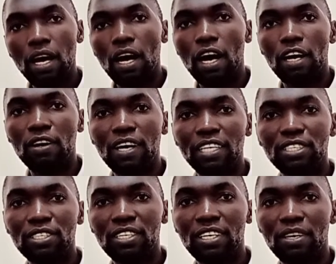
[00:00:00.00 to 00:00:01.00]
Hello
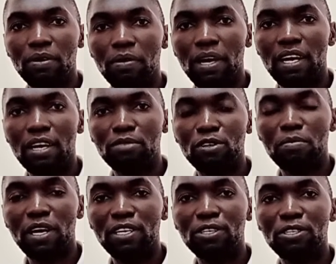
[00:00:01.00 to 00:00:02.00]
guys, welcome to
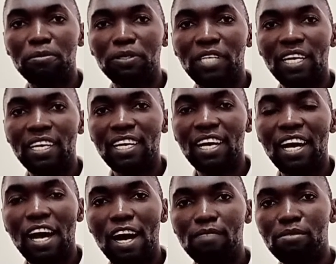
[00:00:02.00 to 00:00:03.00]
my YouTube channel.
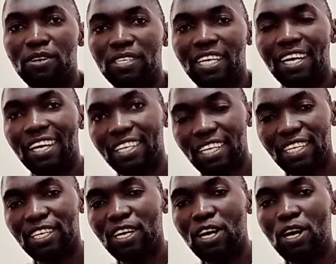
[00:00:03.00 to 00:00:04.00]
I'm Dr. Eric.
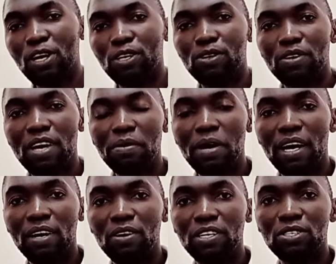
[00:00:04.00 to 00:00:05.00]
Today we
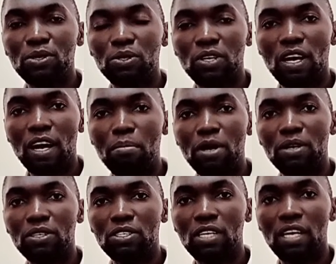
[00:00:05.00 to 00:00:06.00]
are going to talk
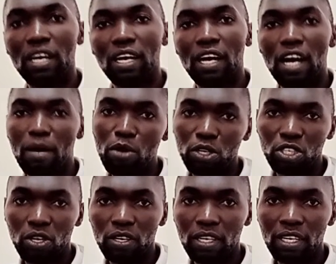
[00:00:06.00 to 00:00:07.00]
about
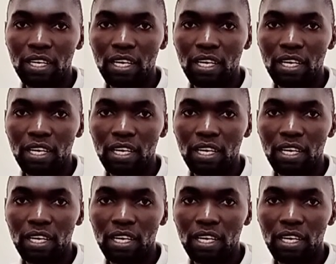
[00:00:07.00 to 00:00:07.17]
abortion.